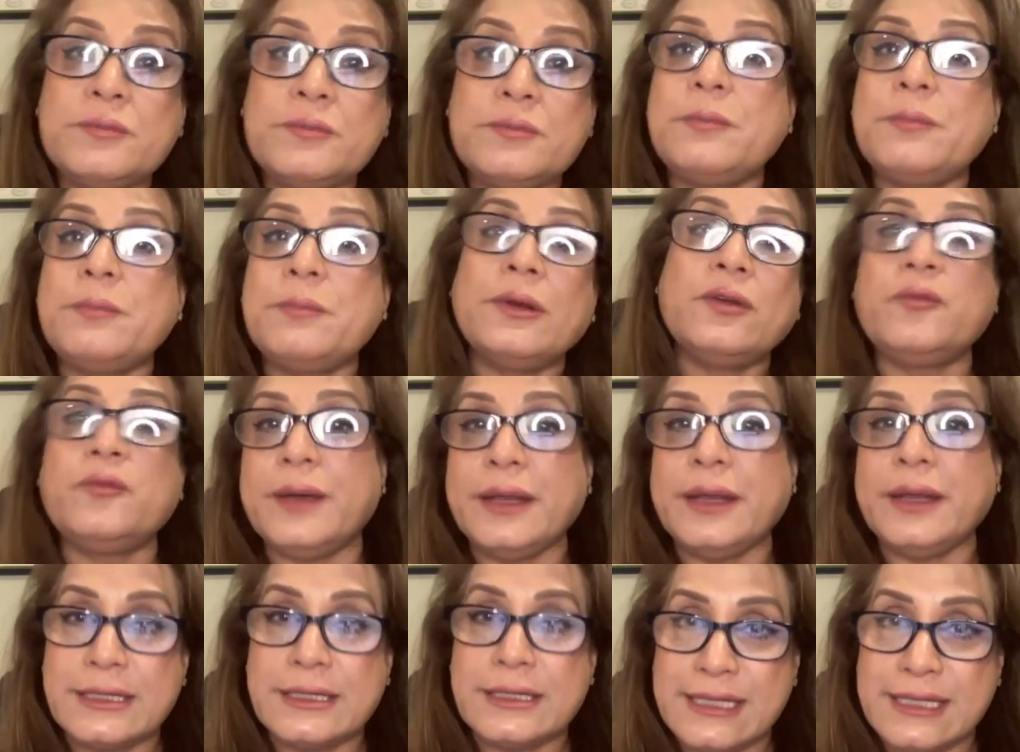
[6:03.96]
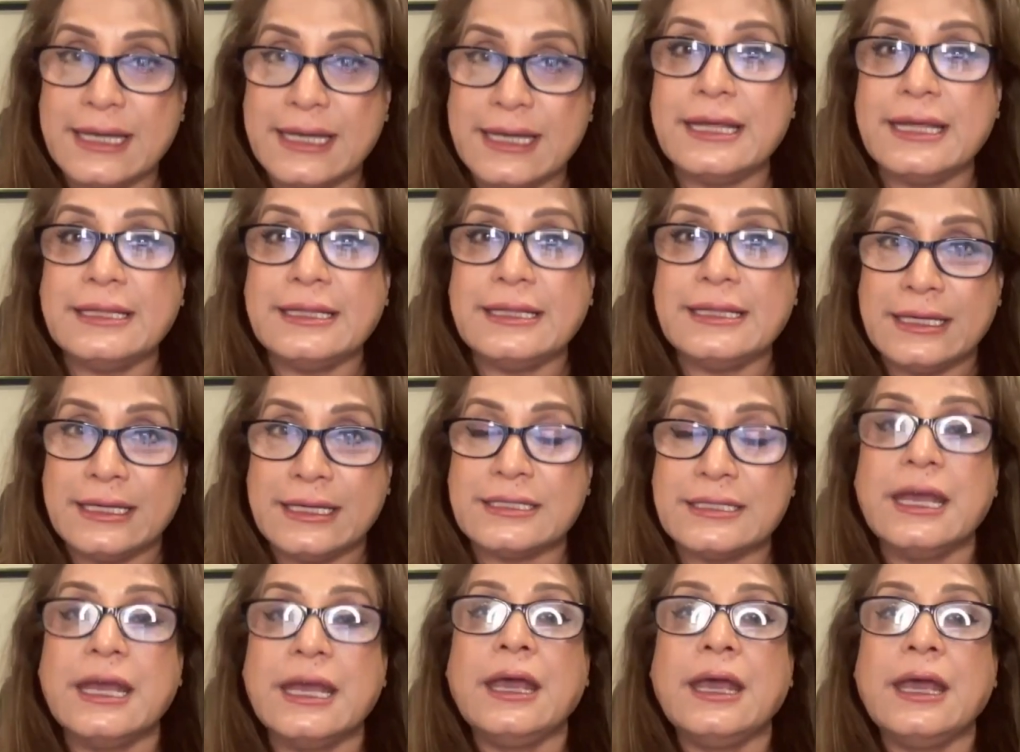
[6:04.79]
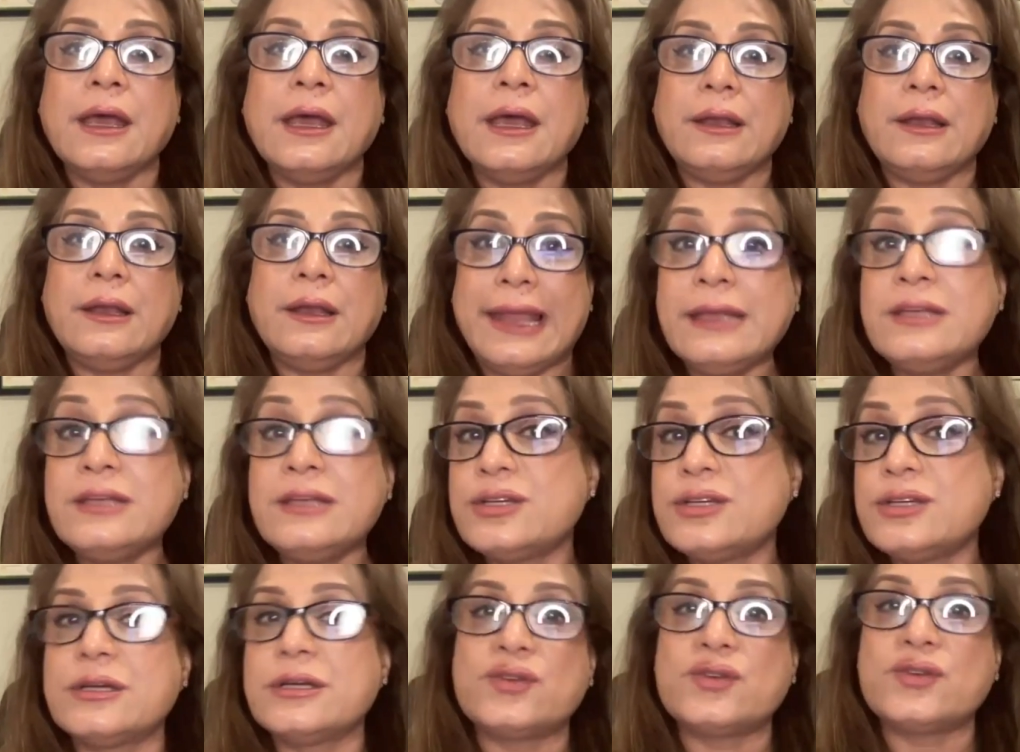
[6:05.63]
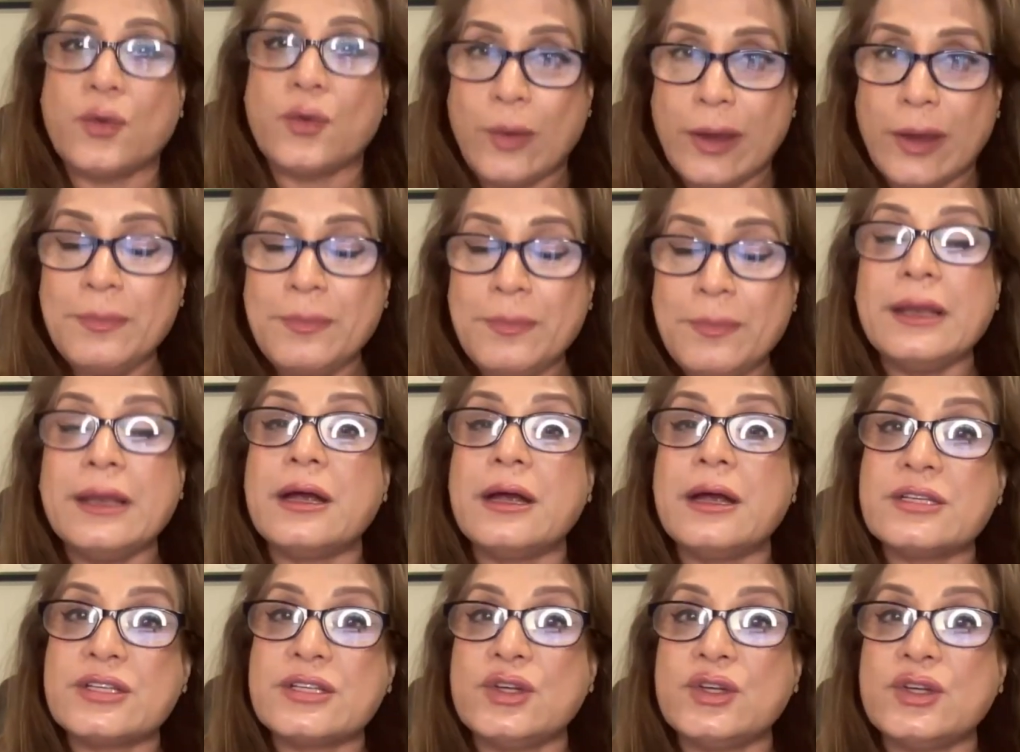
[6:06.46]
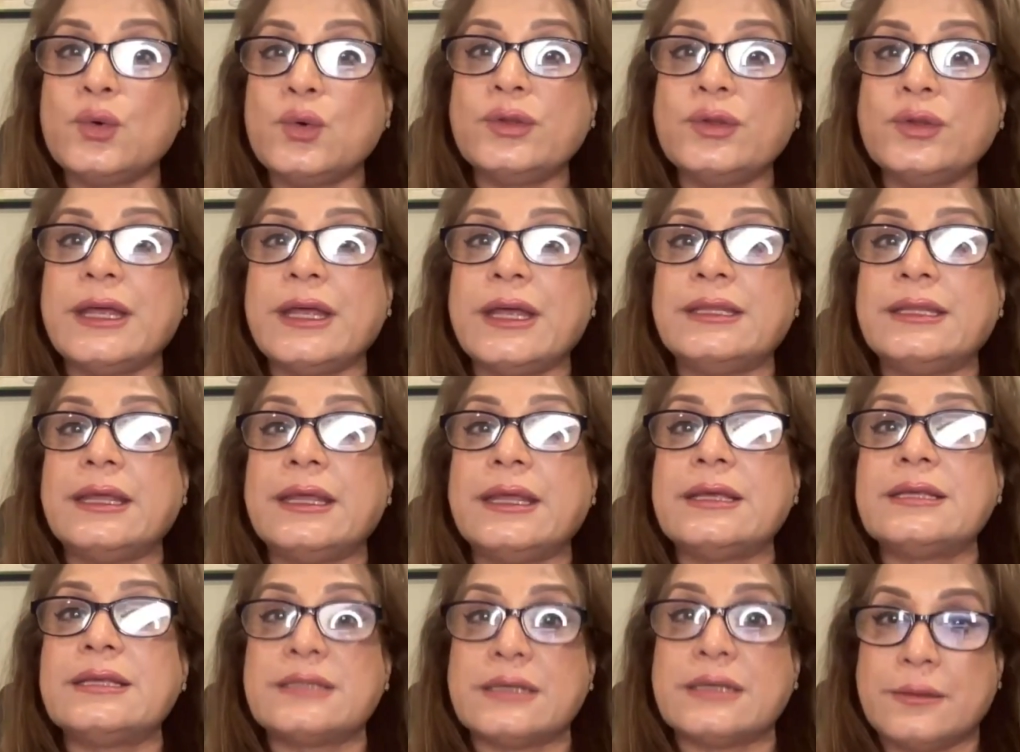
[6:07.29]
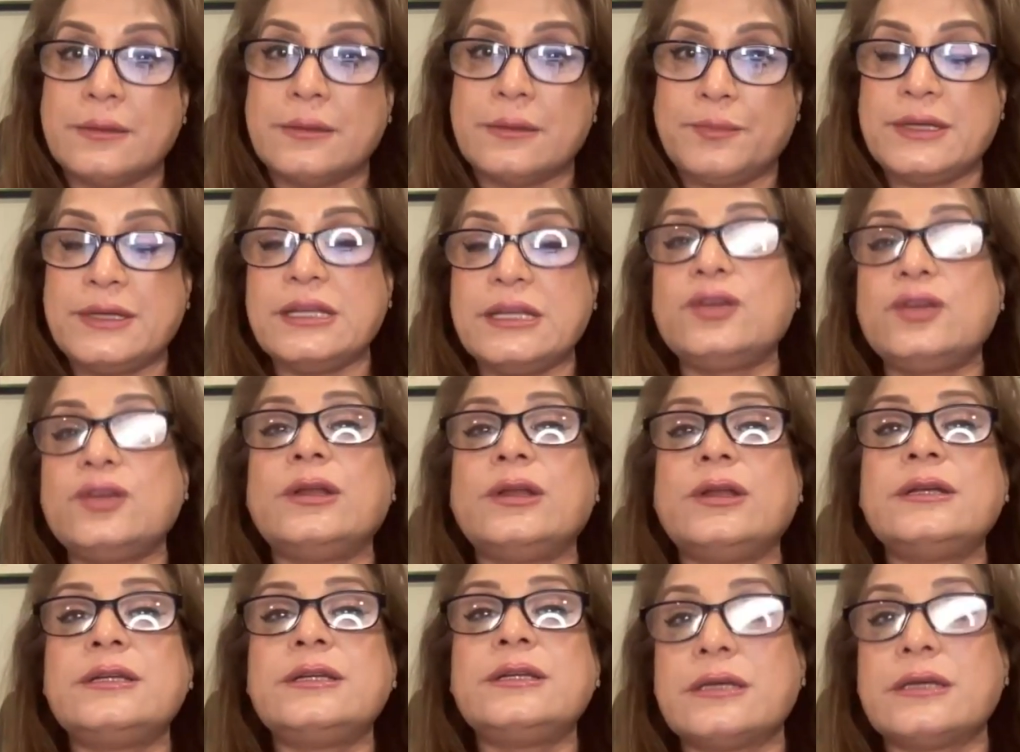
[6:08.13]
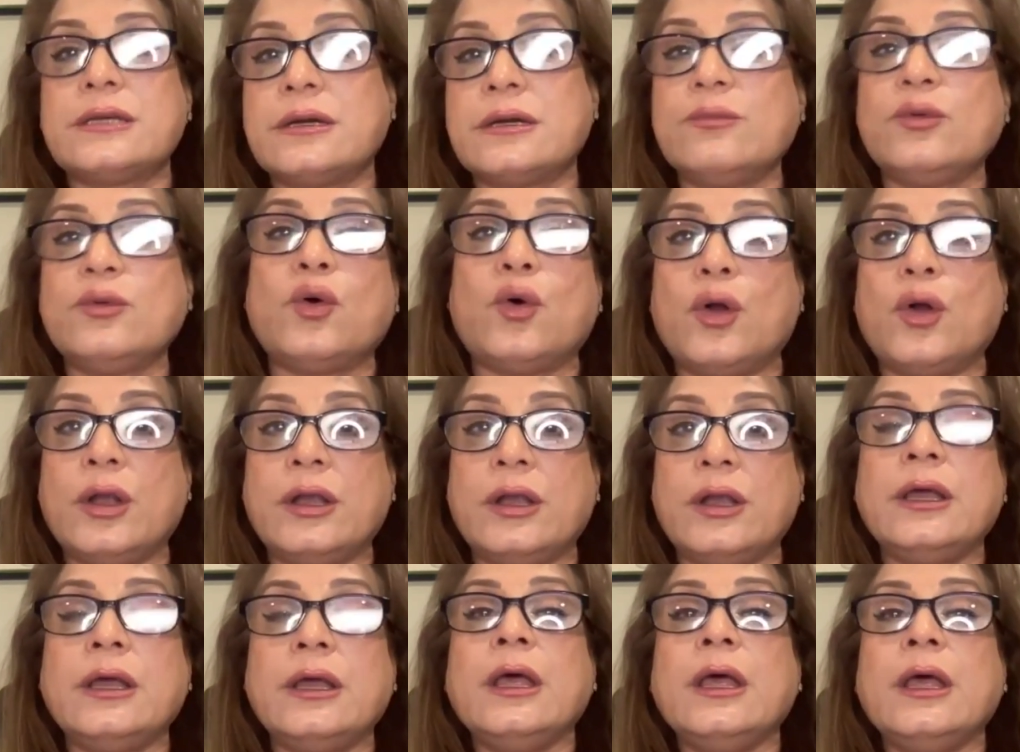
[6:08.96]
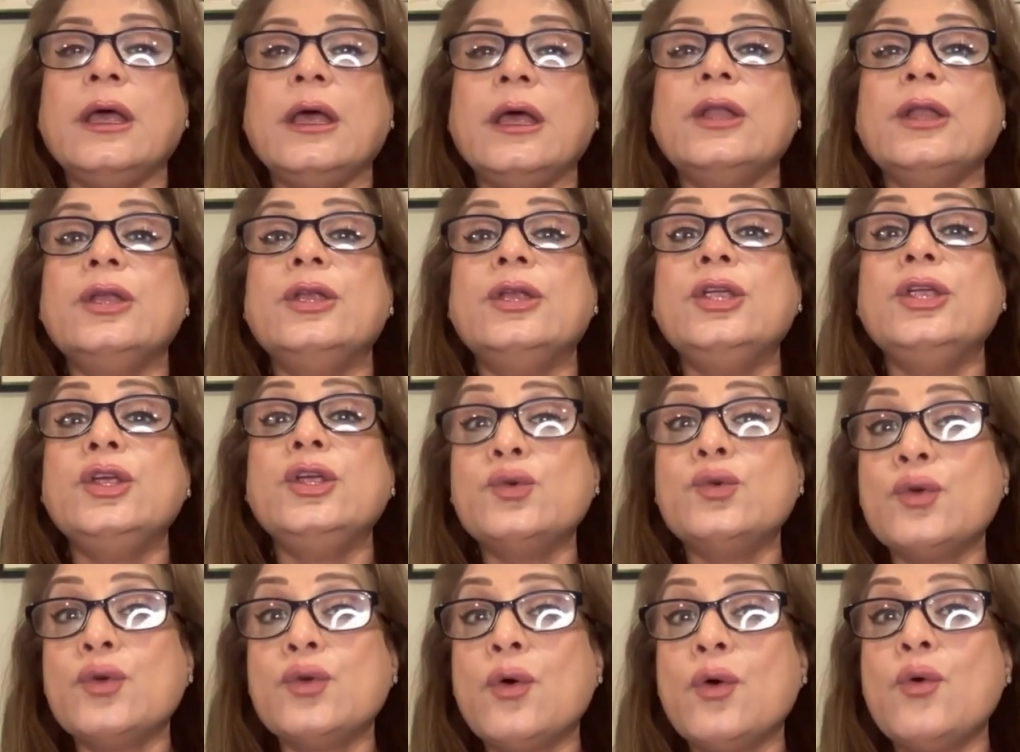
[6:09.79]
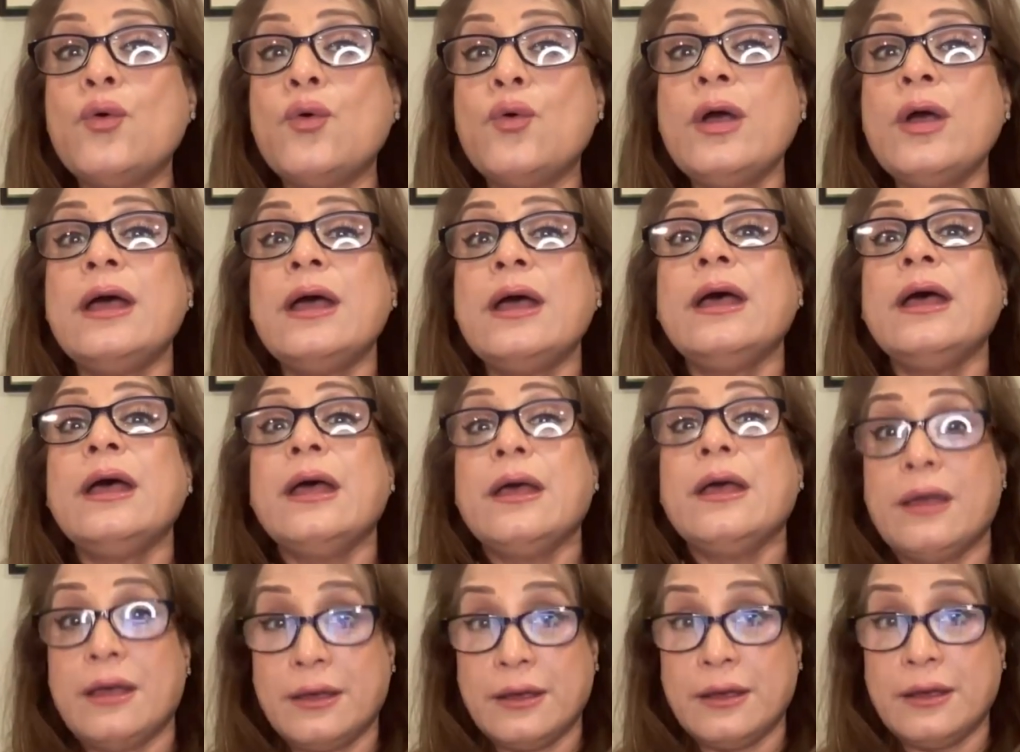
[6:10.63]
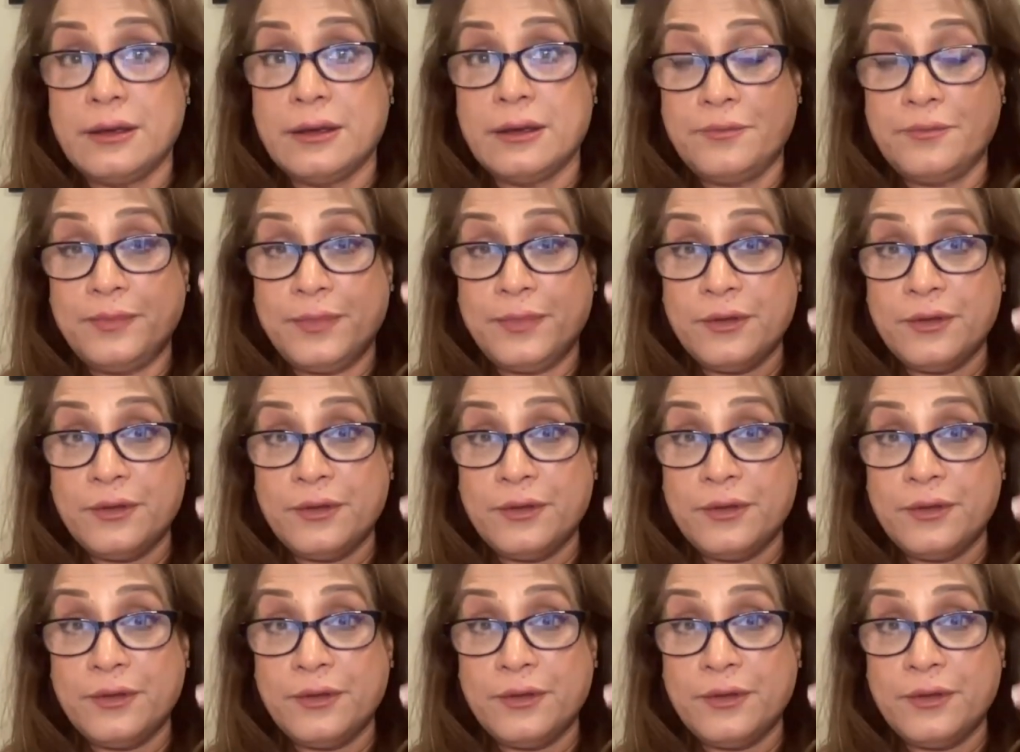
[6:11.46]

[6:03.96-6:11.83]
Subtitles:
people who've been attending these lectures or webinars know that there is a particular term called neuro uh,